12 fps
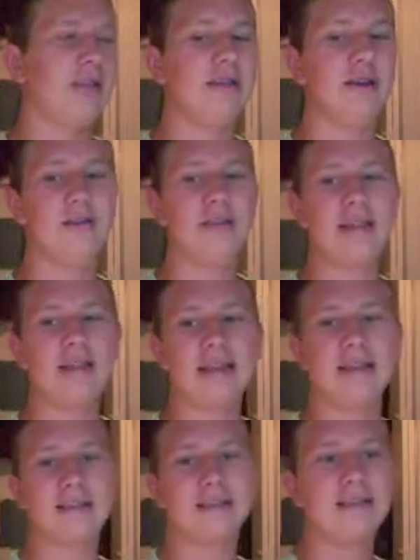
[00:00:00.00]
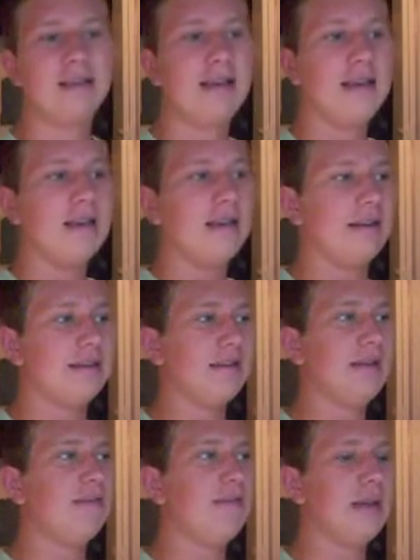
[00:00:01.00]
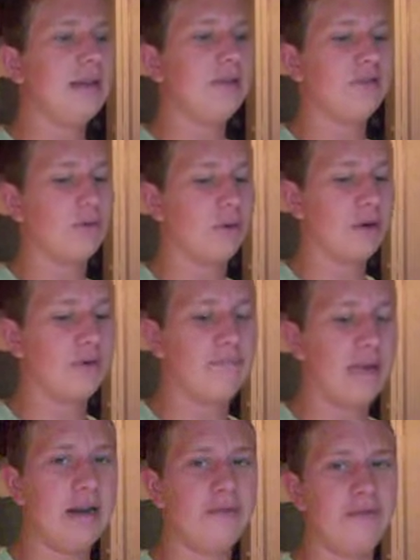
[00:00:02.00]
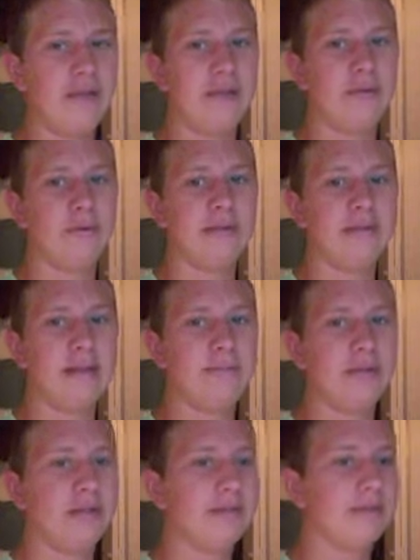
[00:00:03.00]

You know, it doesn't give me any sort of benefit to accept it.